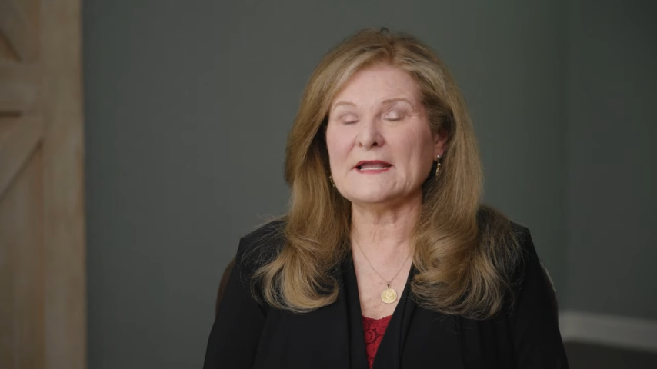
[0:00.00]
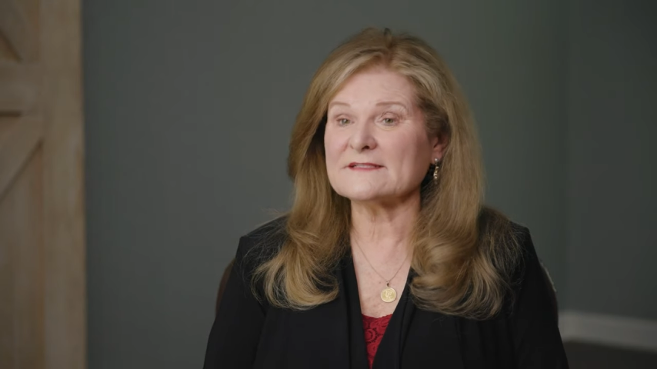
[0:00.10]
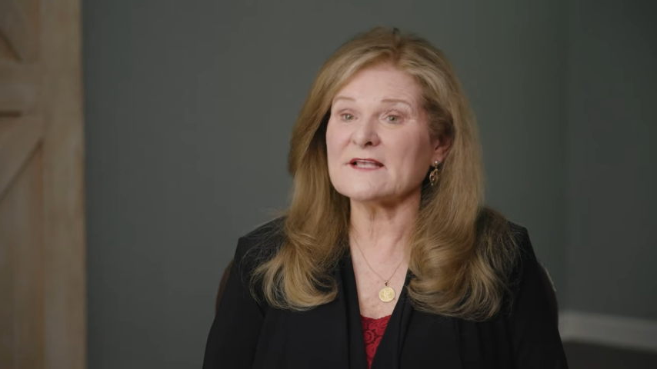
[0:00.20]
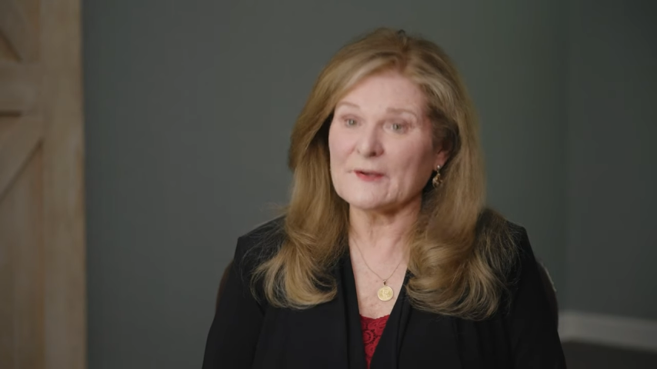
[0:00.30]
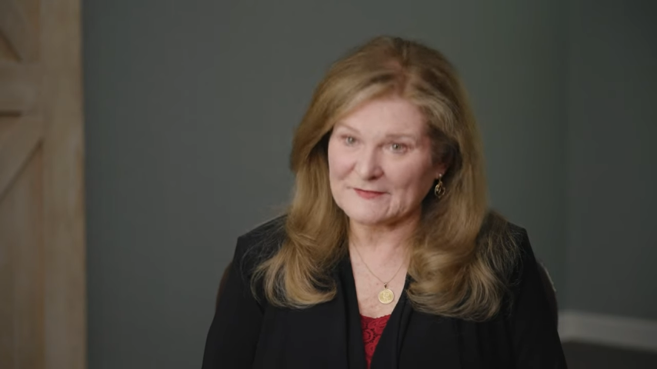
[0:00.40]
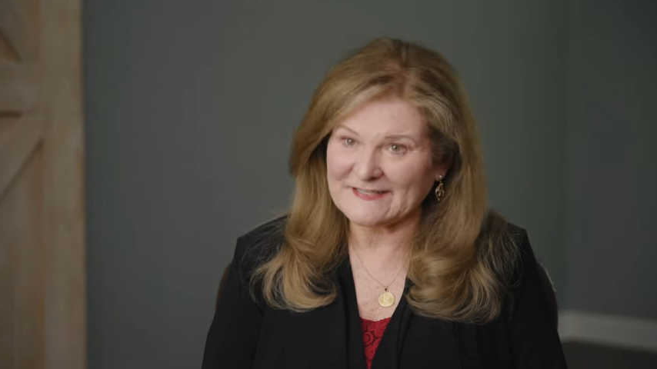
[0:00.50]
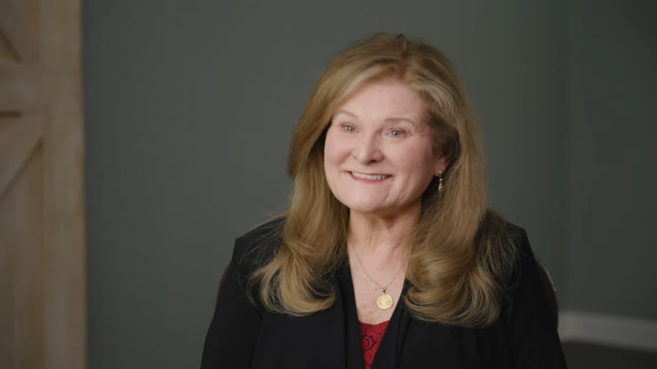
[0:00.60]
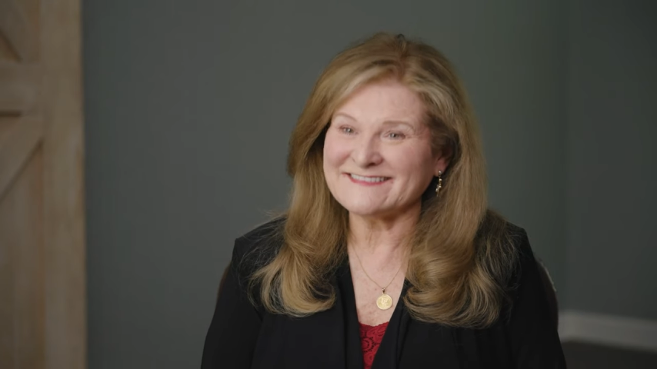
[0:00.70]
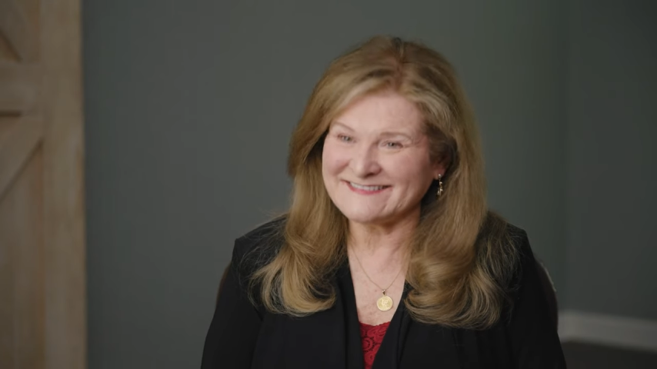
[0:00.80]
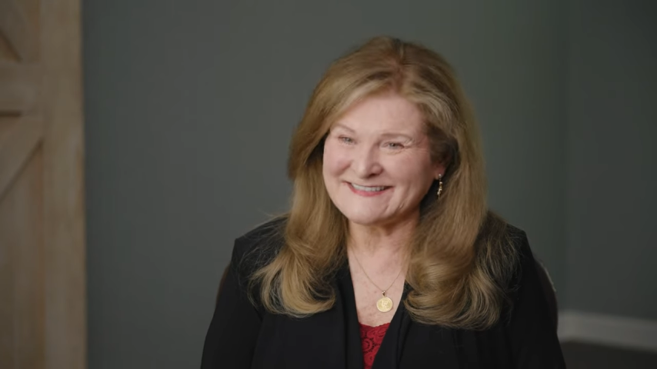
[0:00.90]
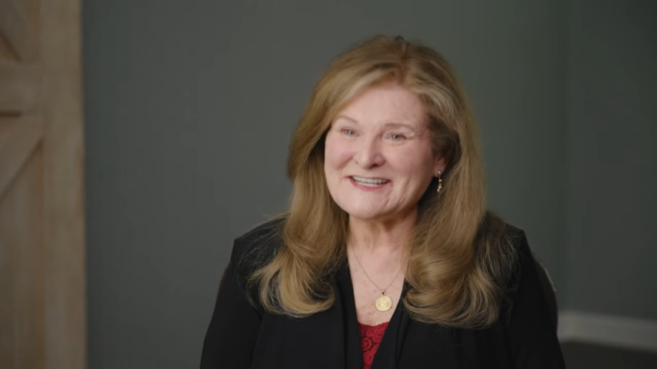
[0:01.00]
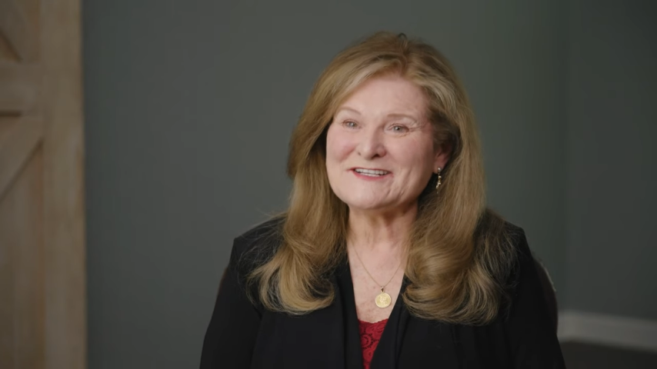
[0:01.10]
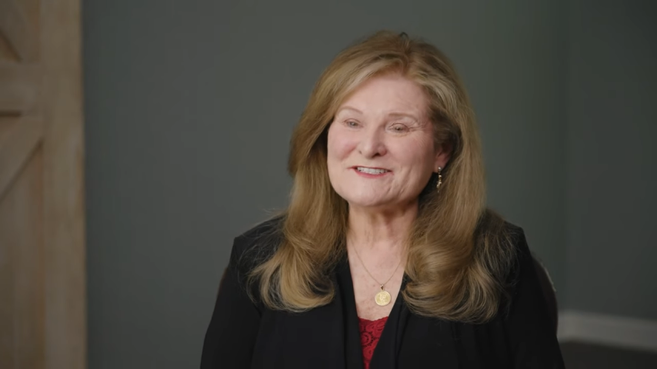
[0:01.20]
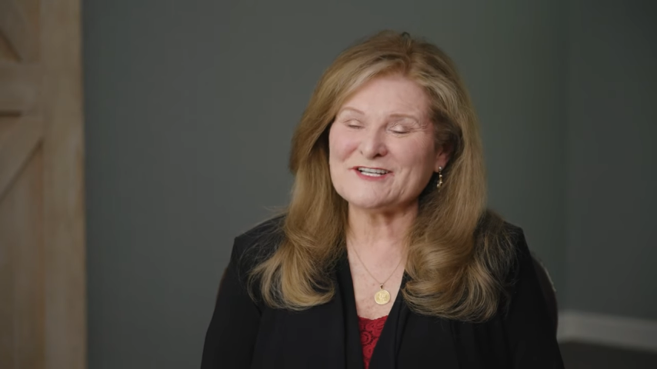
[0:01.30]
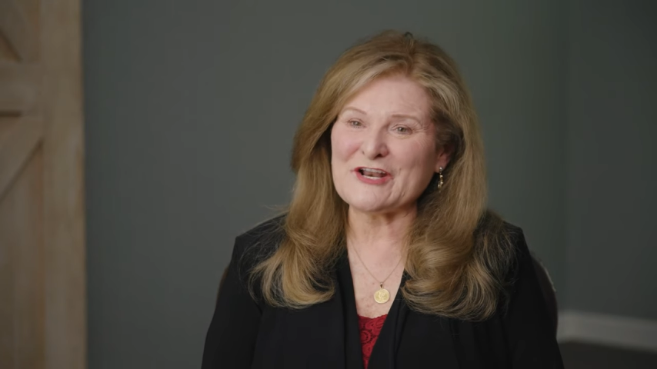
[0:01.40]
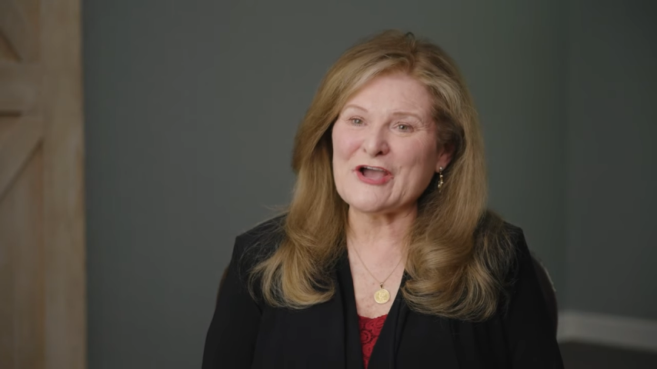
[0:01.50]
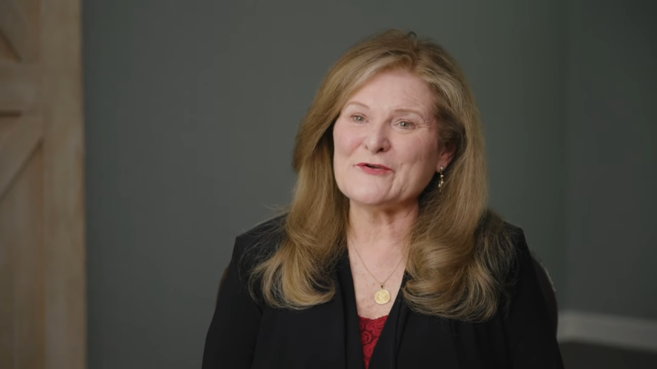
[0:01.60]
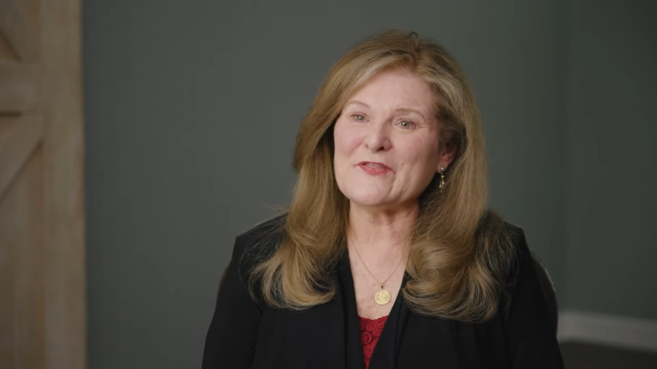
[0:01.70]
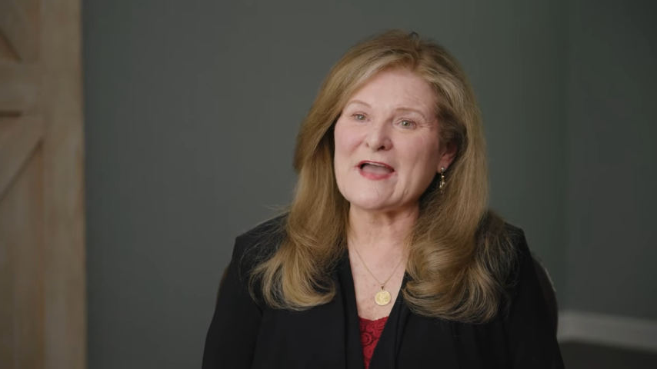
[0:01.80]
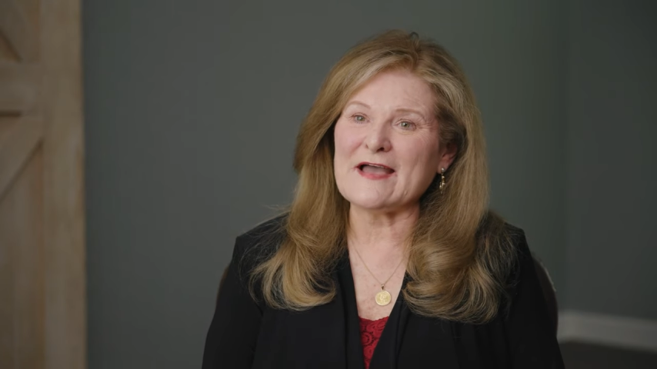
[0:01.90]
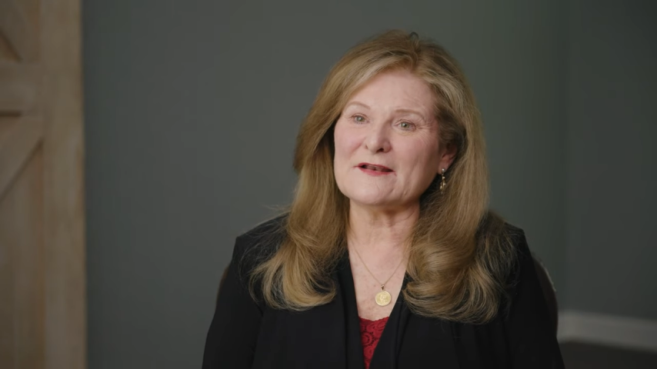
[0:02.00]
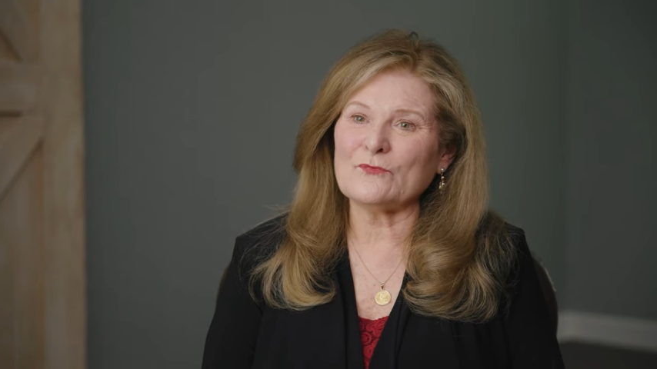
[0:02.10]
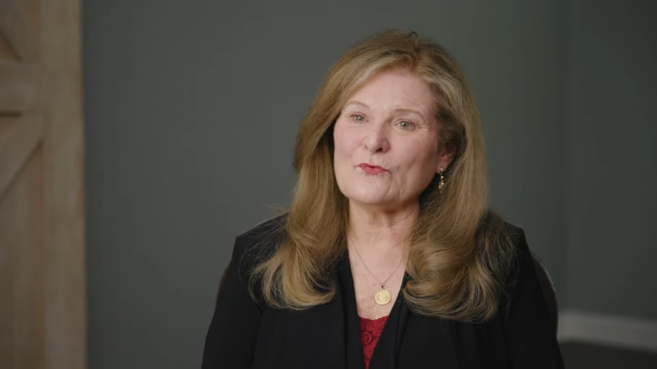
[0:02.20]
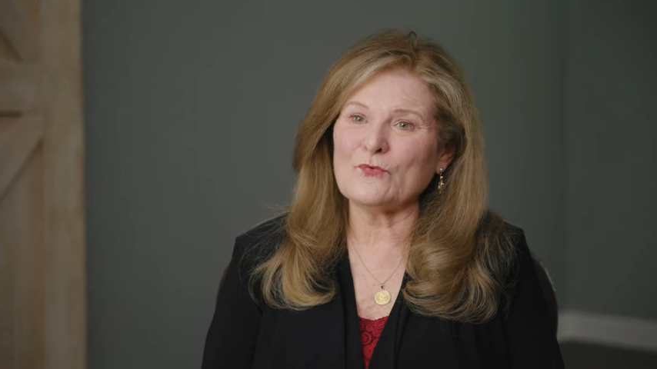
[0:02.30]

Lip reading: It is humbling to know that